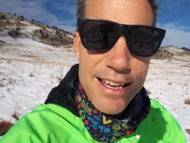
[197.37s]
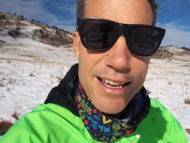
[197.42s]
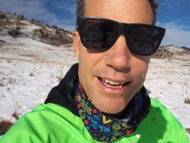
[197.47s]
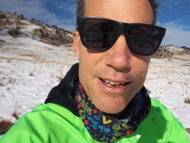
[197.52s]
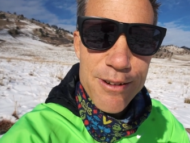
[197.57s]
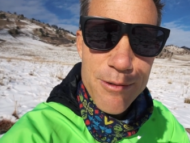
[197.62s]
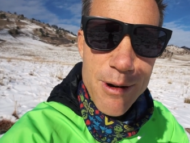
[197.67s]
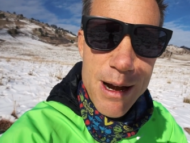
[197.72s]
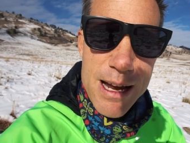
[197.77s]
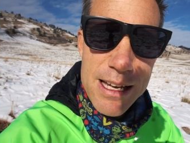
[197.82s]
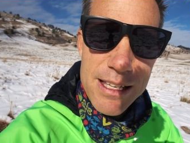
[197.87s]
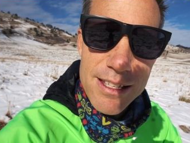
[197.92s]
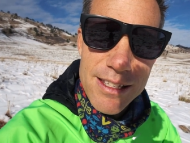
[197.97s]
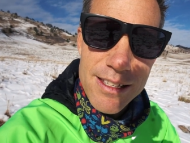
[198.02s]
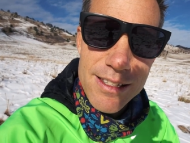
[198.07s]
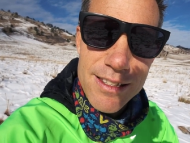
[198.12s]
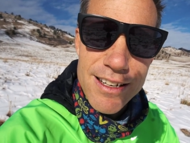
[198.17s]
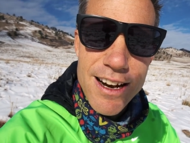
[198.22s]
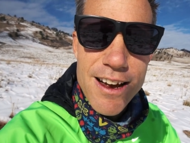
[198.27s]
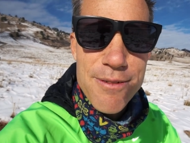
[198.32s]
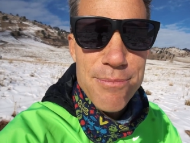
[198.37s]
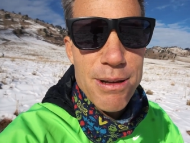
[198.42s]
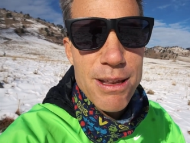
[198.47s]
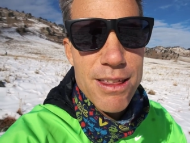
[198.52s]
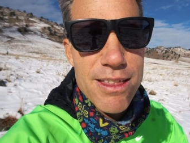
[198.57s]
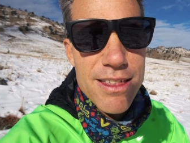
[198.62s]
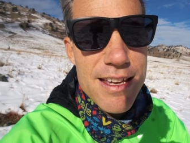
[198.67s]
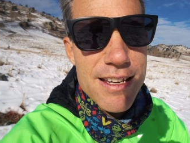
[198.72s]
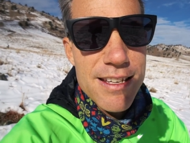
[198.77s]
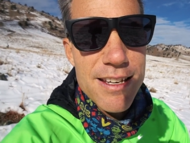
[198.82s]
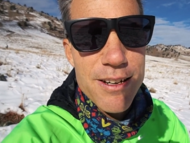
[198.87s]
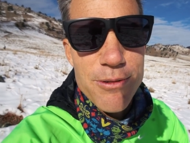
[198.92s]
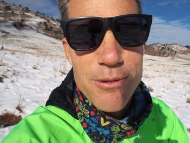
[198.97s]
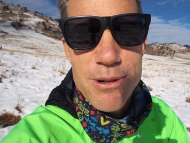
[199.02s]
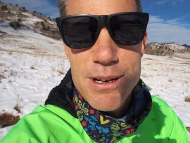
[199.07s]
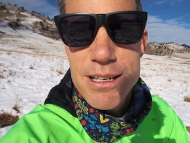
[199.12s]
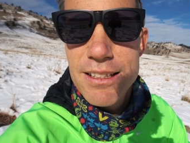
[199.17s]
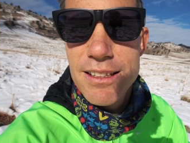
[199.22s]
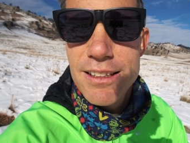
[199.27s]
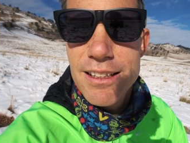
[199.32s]
in races and i've been thinking
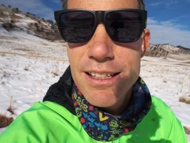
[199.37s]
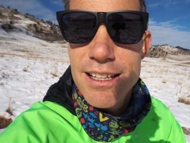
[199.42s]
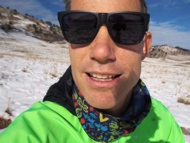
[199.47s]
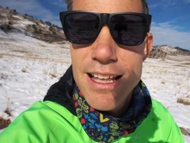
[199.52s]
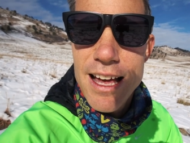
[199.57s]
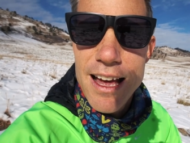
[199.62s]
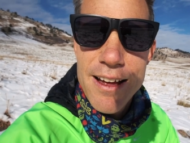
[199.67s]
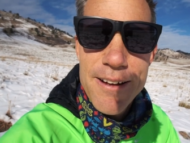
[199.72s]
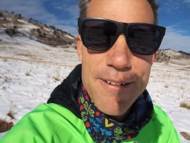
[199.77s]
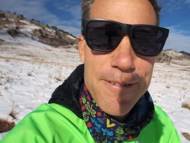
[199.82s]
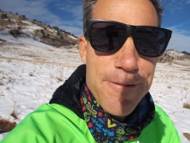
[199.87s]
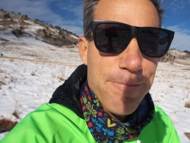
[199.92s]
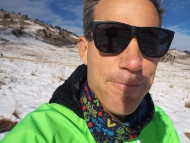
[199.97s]
recently that